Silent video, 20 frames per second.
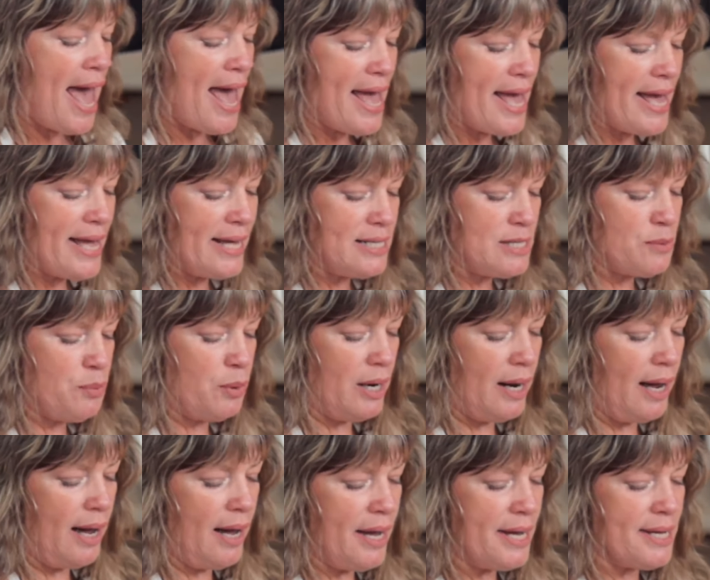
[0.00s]
And
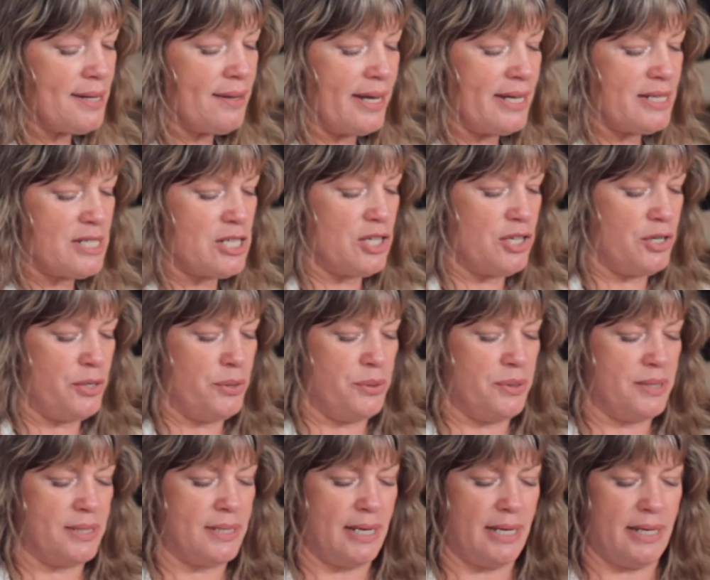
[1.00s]
what I like to
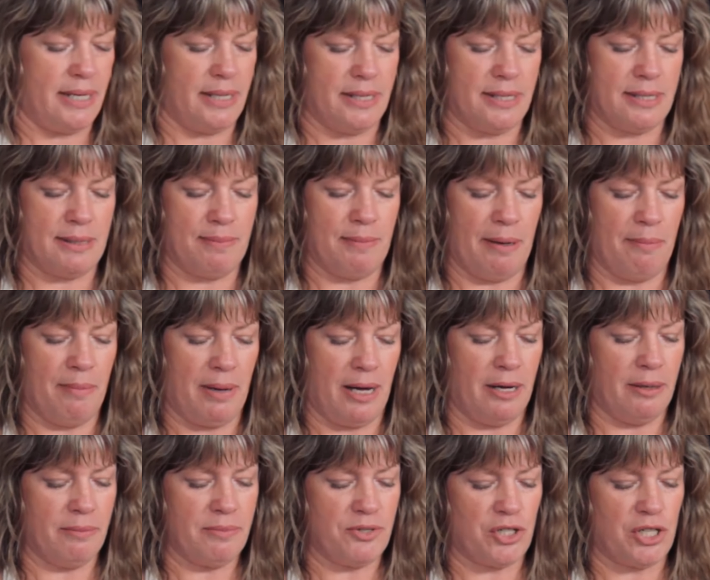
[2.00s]
use is my
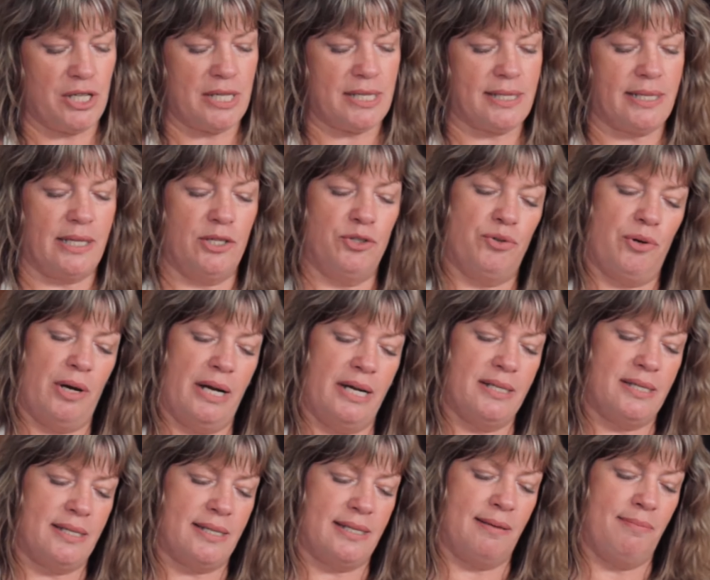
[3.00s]
mom's. She
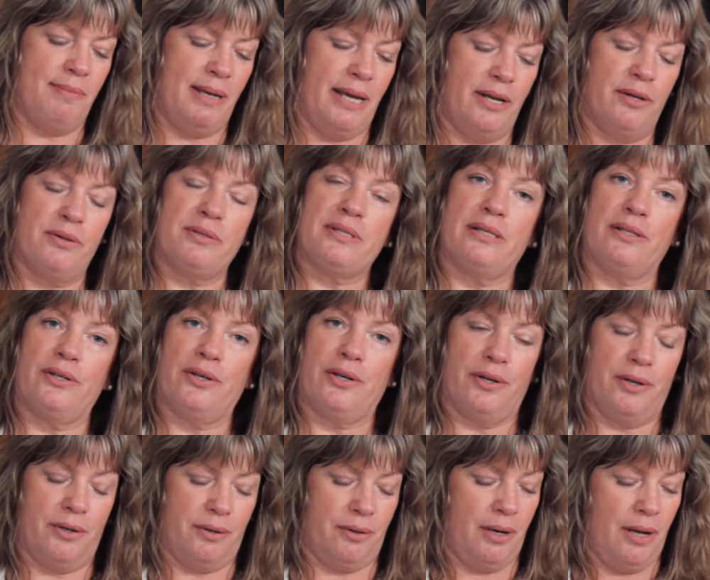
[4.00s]
sun-dries tomatoes in
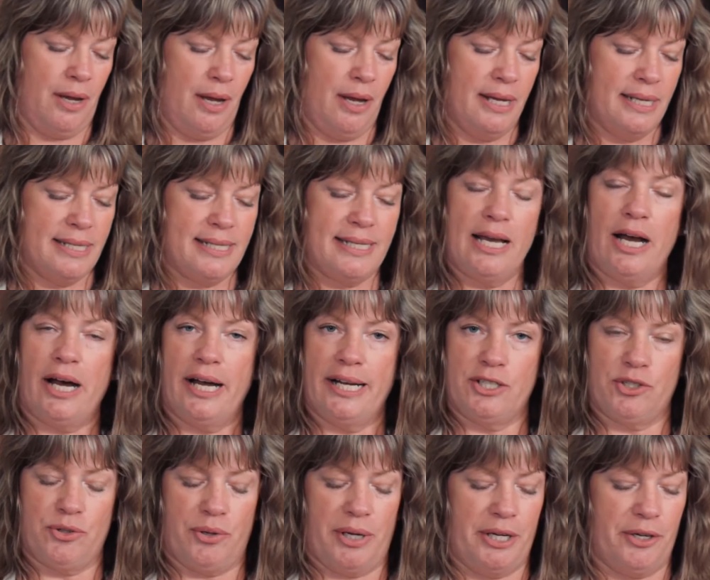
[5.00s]
her
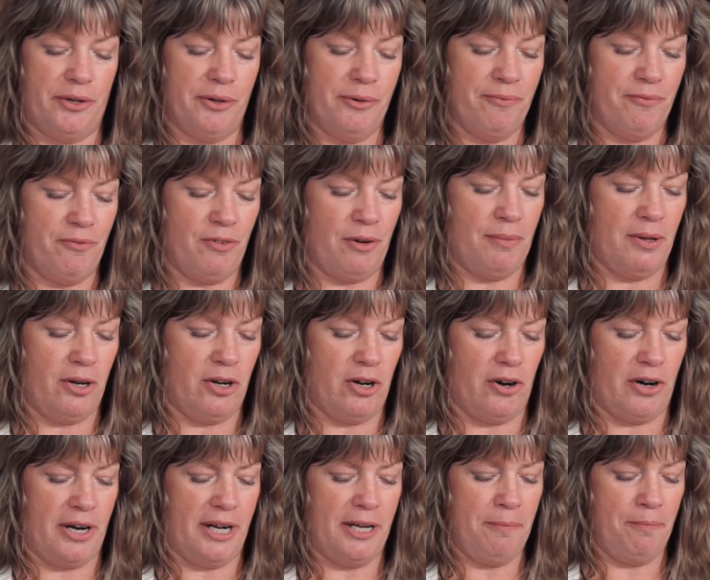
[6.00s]
dehydrator from the
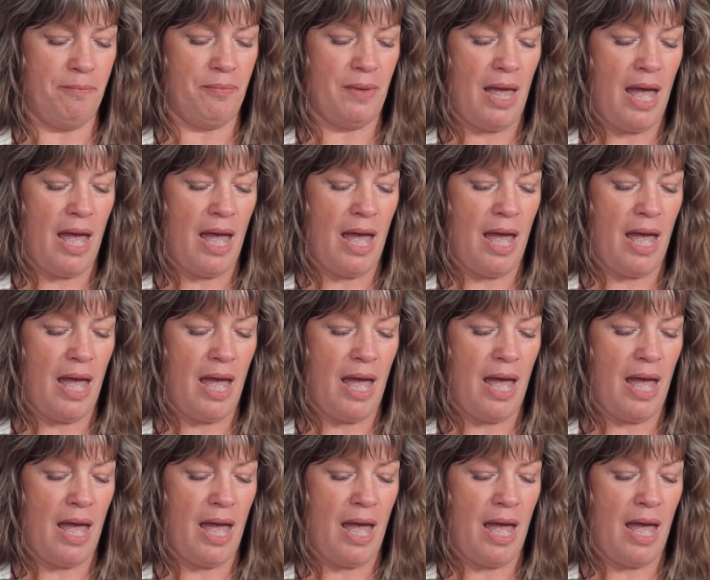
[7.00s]
garden.